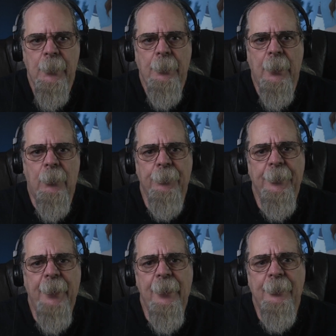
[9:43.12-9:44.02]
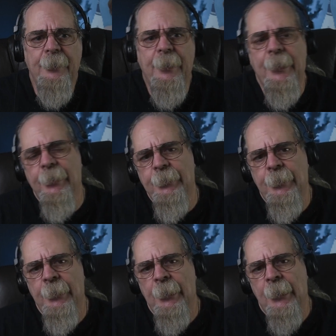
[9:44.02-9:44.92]
Now, on the day of the test,
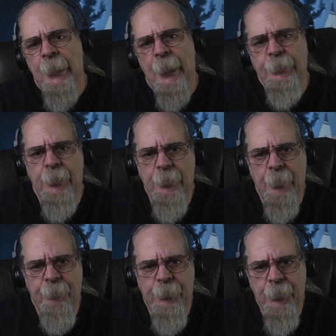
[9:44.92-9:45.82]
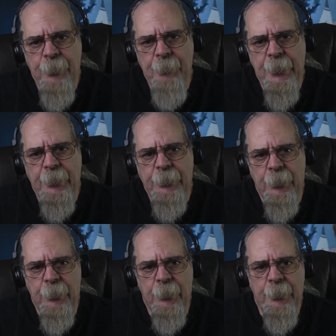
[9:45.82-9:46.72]
I showed up 30 minutes
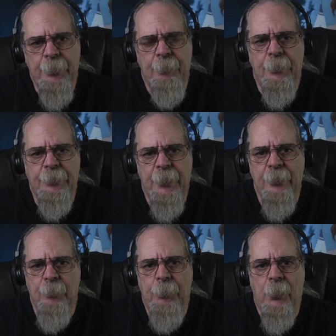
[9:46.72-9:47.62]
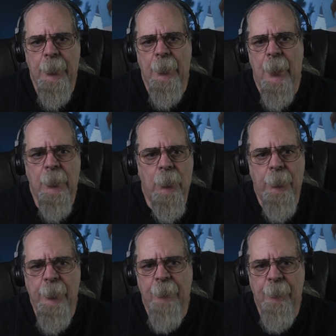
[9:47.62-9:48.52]
early and sat in the parking lot
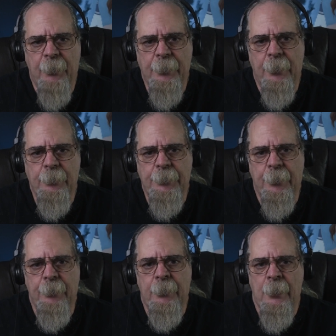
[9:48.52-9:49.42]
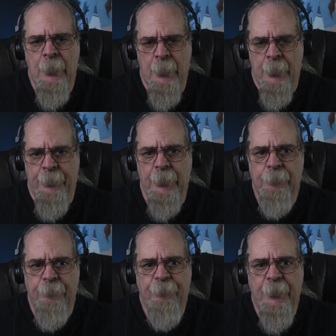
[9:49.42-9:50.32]
going over my notes so things
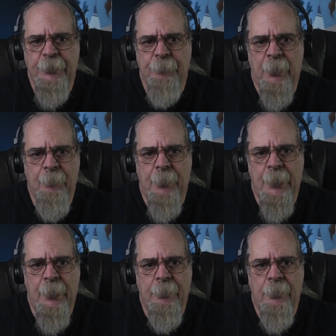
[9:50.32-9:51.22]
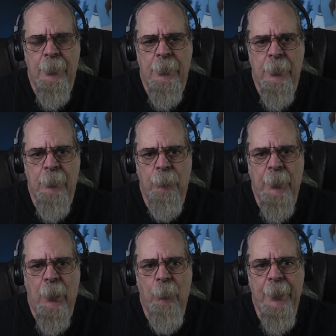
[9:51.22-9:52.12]
were fresh in my mind. And
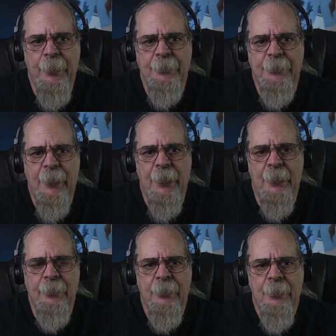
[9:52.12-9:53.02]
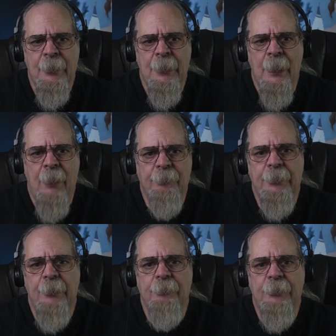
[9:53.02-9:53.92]
when I went inside, I was
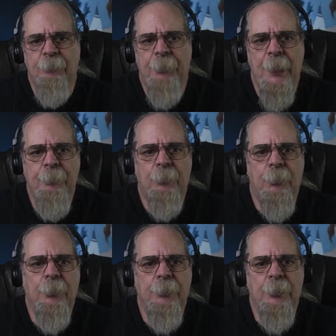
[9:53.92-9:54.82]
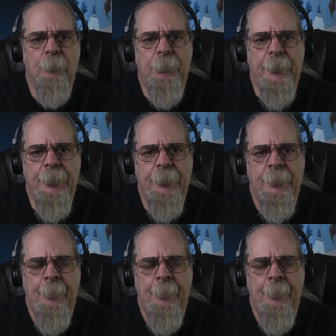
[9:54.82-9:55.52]
given some paperwork to complete.